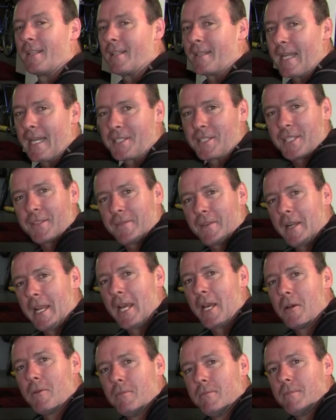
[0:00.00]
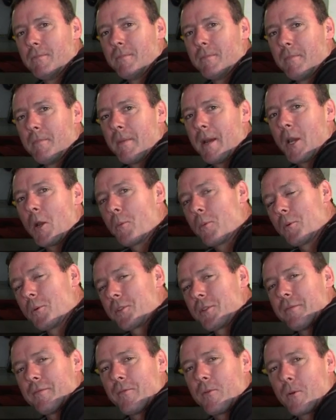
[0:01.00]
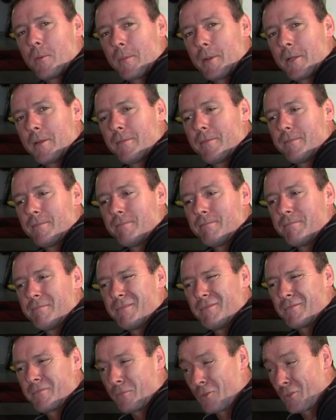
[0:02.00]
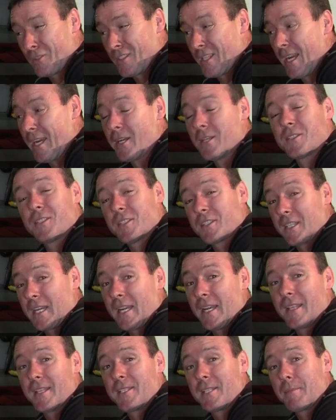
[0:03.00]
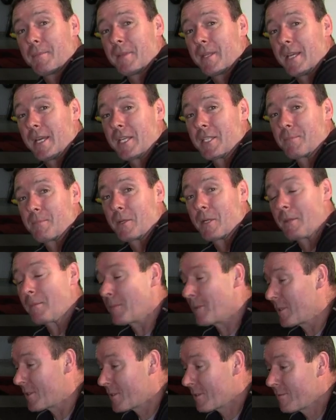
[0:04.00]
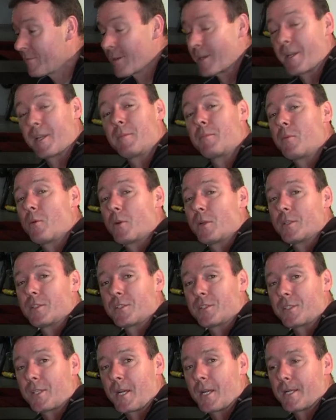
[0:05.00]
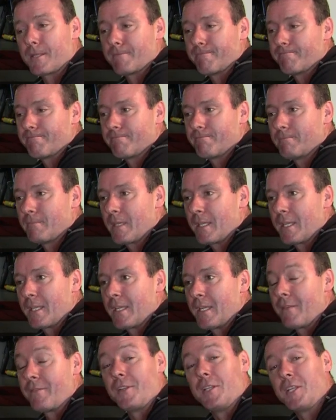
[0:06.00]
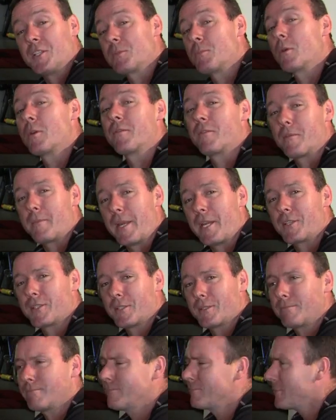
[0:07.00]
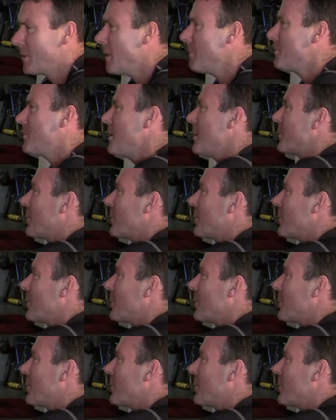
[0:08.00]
That's it for now. I hope it was informative. With tires, it's kind of the tip of the iceberg, but it's a very important start. If you need some more information, come see